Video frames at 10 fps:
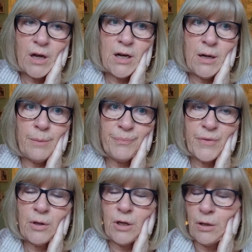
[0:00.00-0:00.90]

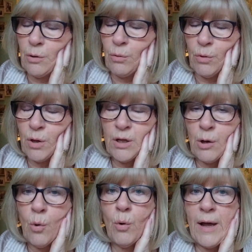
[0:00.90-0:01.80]

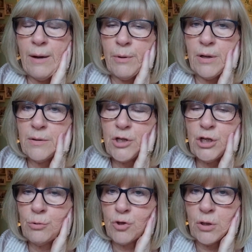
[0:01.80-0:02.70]
all our
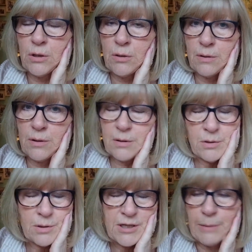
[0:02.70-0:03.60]
children and
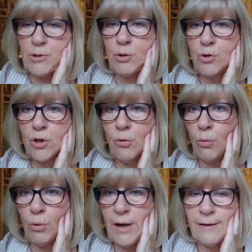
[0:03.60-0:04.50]
stepchildren are
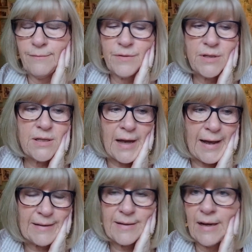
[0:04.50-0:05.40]
all loved,
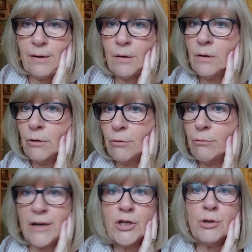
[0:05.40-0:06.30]
and our
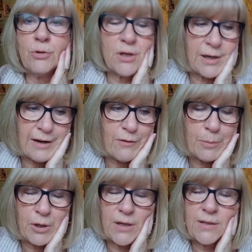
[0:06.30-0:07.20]
grandchildren and
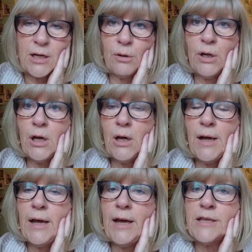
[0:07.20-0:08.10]
everybody. So
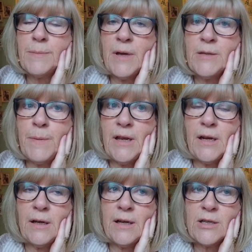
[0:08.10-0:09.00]

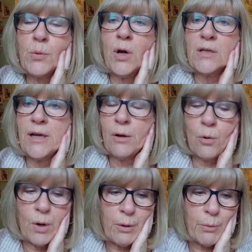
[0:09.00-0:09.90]
it's worked out
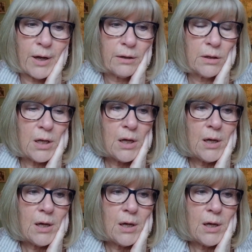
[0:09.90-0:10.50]
quite well.